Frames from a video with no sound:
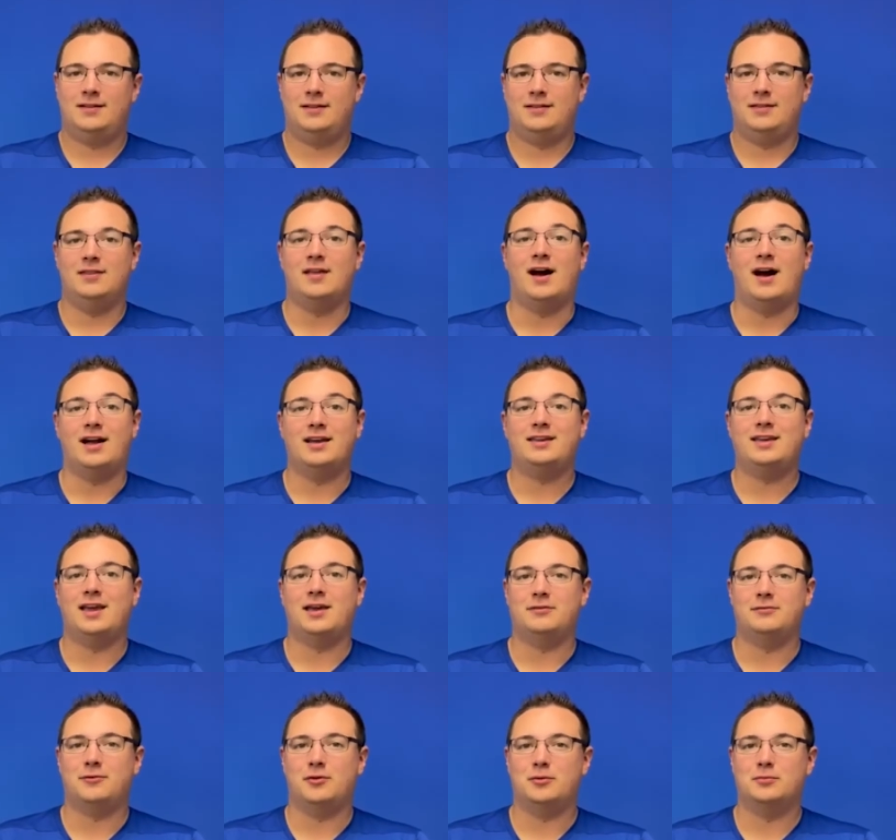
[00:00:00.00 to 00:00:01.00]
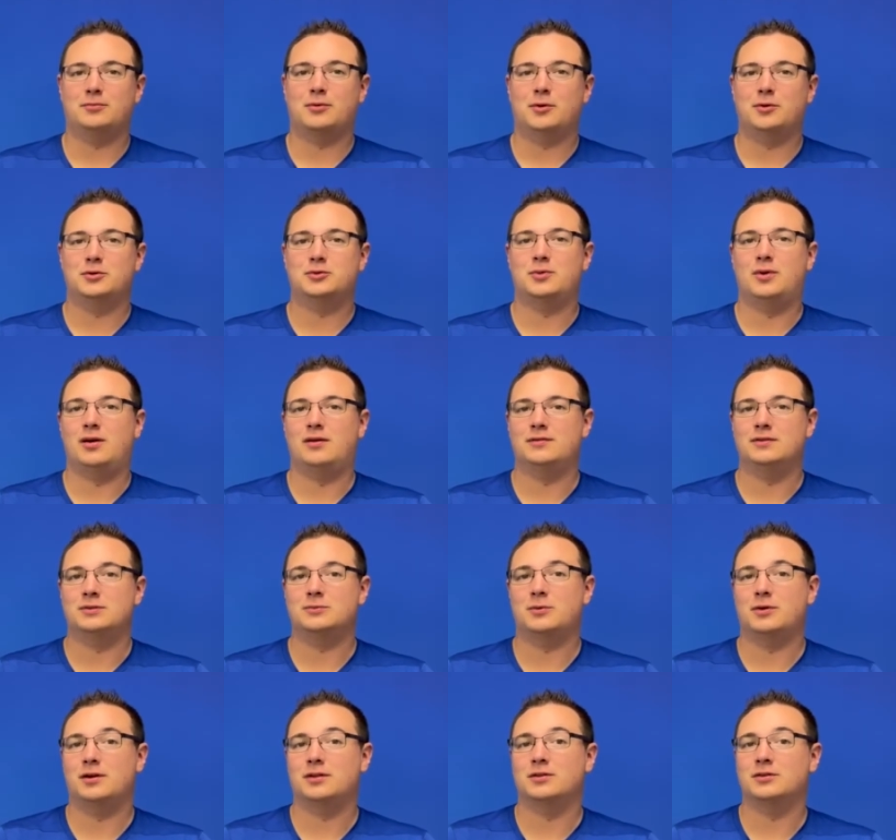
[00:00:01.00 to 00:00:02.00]
The IK Foam Pro 12 is
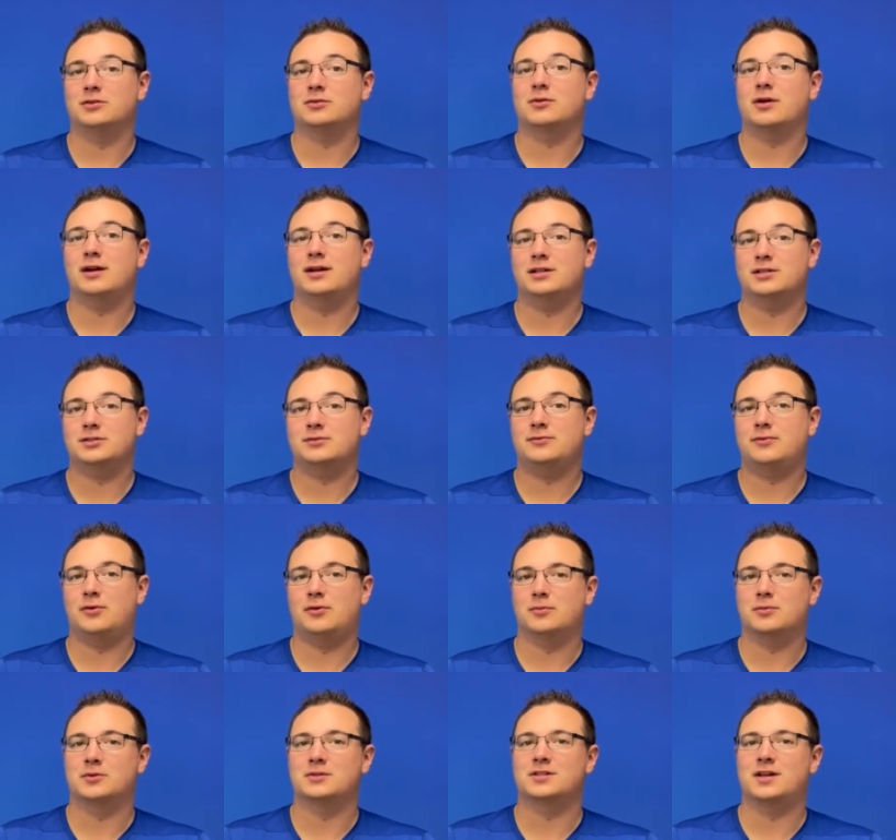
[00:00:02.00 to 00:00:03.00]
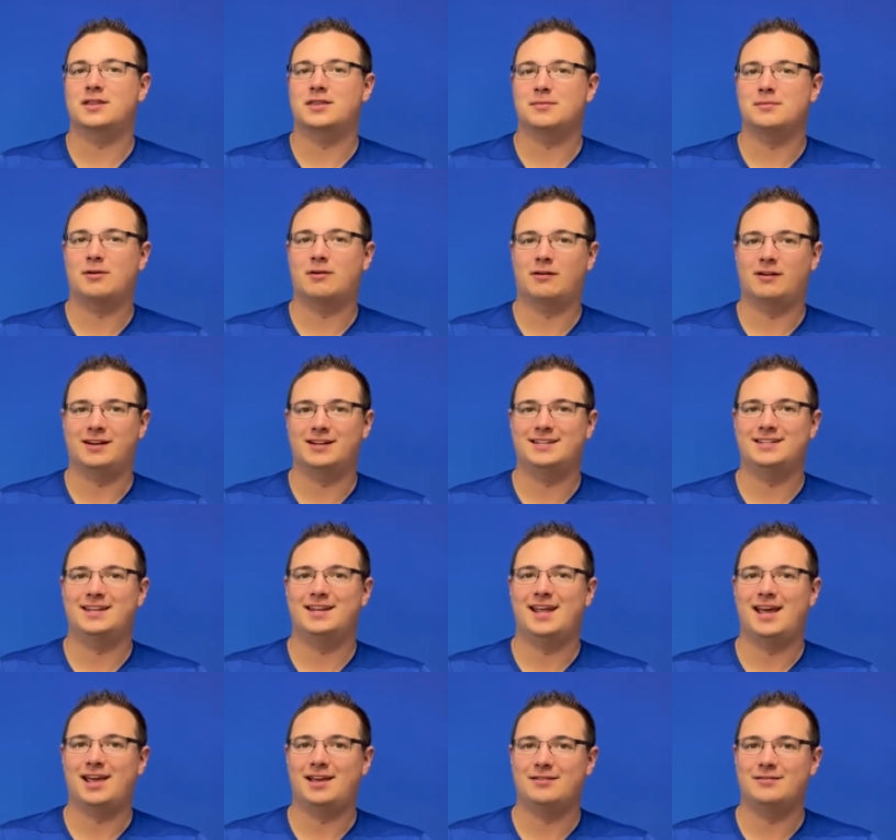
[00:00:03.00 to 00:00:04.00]
one of the greatest foamers on the market
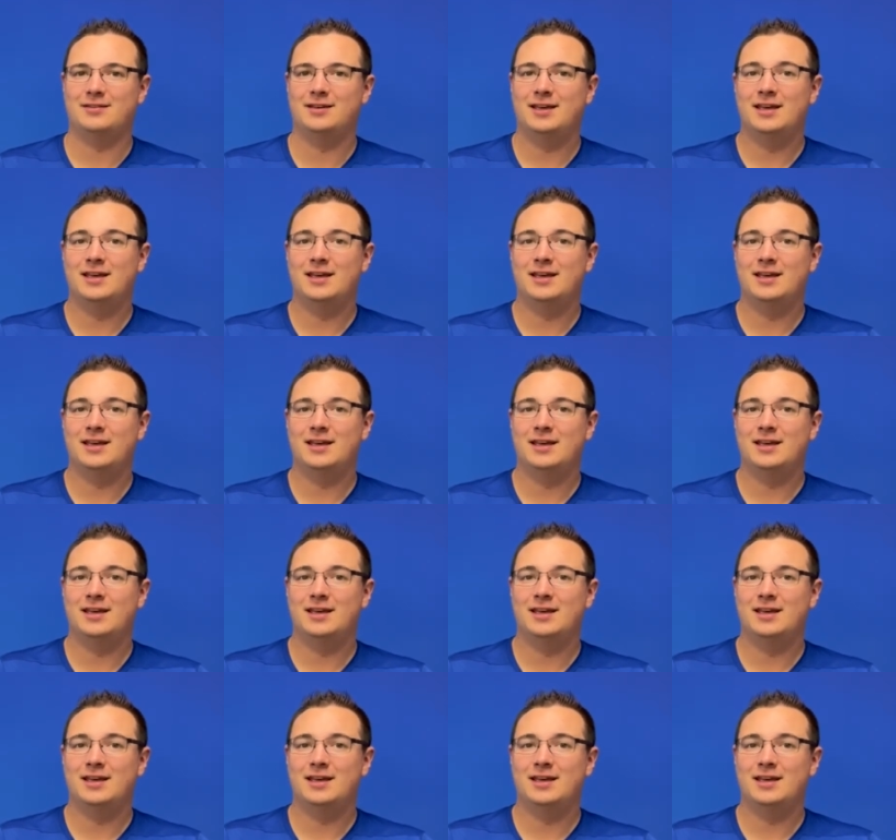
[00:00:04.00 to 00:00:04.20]
today.